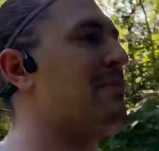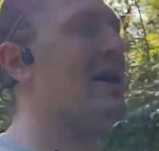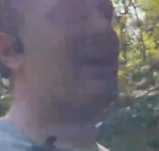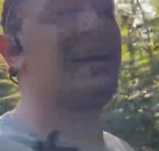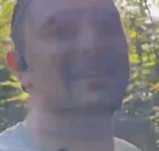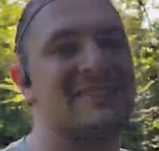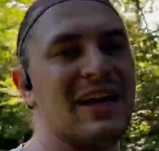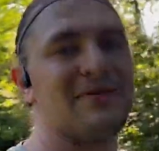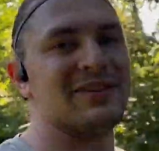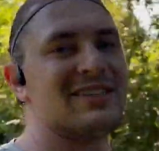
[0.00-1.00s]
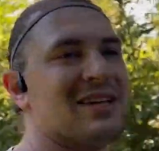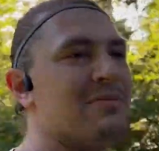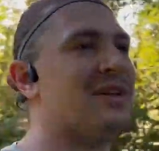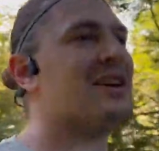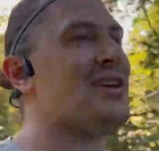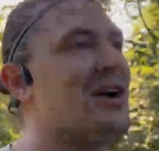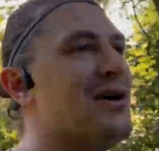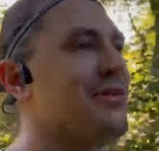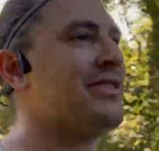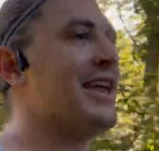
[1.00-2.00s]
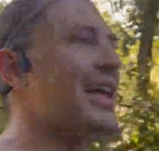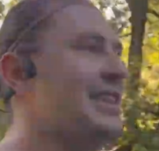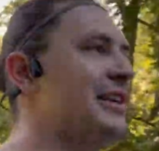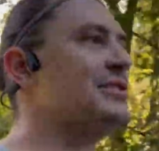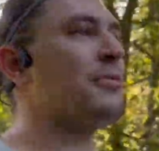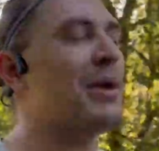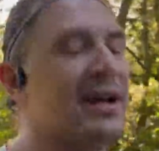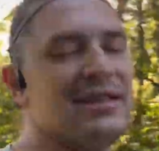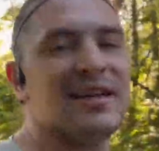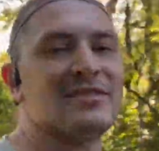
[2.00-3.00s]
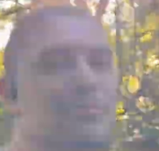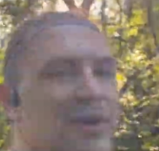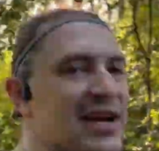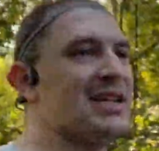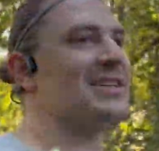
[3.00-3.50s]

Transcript: But it's definitely something to note that these will probably take some break